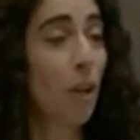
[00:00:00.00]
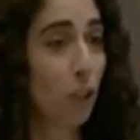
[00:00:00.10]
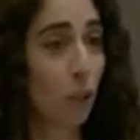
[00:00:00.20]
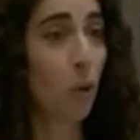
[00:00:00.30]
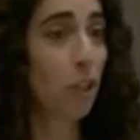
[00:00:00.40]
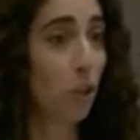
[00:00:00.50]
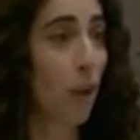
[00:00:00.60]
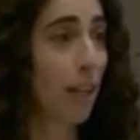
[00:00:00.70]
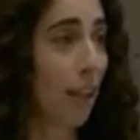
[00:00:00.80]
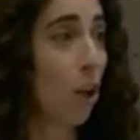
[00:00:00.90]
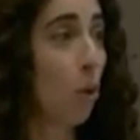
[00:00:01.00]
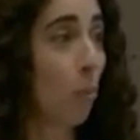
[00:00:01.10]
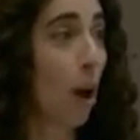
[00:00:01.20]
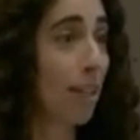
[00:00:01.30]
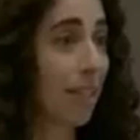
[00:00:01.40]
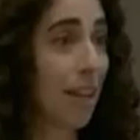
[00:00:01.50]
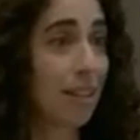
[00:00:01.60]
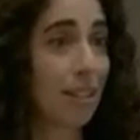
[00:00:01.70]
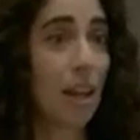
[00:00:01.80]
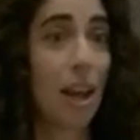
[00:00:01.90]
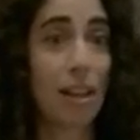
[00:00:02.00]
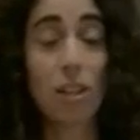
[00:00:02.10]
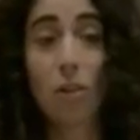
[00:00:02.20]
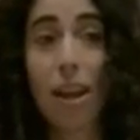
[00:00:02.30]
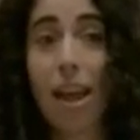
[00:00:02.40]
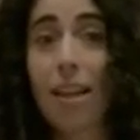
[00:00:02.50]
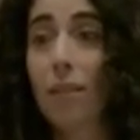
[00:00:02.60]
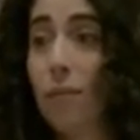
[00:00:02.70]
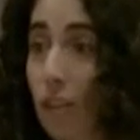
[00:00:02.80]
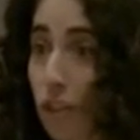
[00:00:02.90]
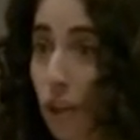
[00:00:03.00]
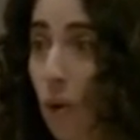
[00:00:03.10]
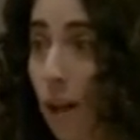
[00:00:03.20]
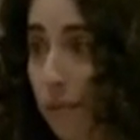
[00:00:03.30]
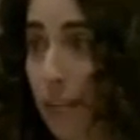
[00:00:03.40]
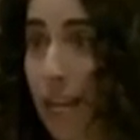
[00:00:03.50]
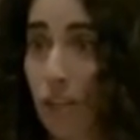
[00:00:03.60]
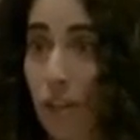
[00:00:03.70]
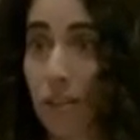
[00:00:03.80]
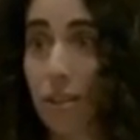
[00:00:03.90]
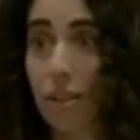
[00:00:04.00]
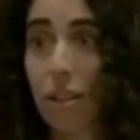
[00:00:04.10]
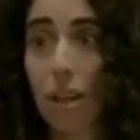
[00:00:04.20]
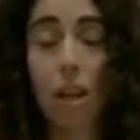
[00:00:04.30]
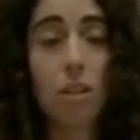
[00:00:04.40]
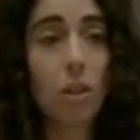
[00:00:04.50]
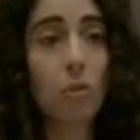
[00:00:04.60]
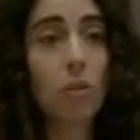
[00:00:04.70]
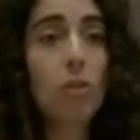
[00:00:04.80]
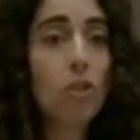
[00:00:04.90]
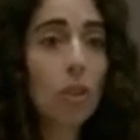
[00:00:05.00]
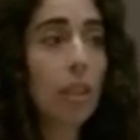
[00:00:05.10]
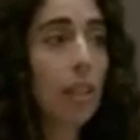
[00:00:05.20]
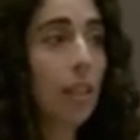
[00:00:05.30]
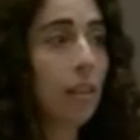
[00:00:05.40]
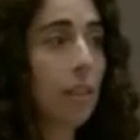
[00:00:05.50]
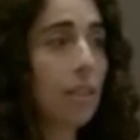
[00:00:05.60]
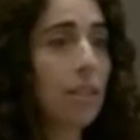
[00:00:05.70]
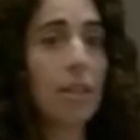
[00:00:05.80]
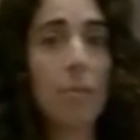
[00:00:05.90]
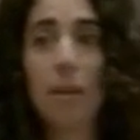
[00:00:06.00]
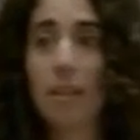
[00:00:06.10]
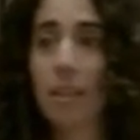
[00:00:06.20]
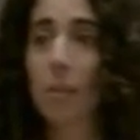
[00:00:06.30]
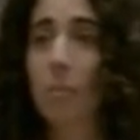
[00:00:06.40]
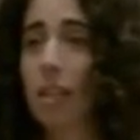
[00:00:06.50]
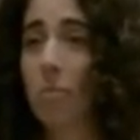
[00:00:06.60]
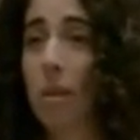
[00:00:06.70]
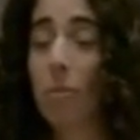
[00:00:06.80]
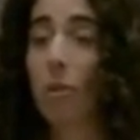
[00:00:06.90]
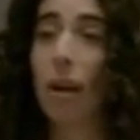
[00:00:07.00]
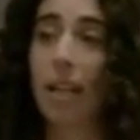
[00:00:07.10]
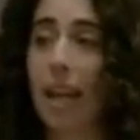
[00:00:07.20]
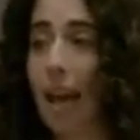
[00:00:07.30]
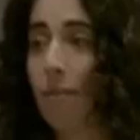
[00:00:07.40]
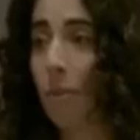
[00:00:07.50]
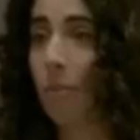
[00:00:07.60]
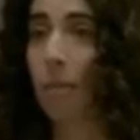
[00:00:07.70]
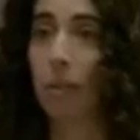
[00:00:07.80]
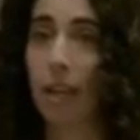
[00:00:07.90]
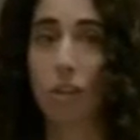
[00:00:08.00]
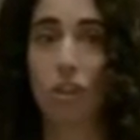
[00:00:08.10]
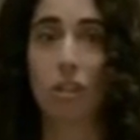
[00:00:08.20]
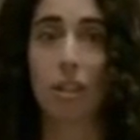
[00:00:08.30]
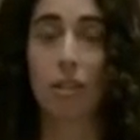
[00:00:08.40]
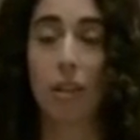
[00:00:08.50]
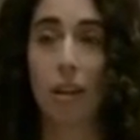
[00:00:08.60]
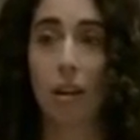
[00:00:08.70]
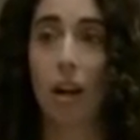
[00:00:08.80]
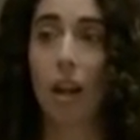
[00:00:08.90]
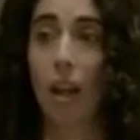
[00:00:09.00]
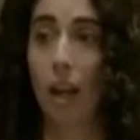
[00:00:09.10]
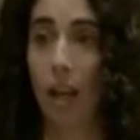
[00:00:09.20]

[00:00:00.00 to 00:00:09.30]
when you're writing the whole process? And so that elevates your qualifications. So usually this isn't a big deal because people already have the publications in their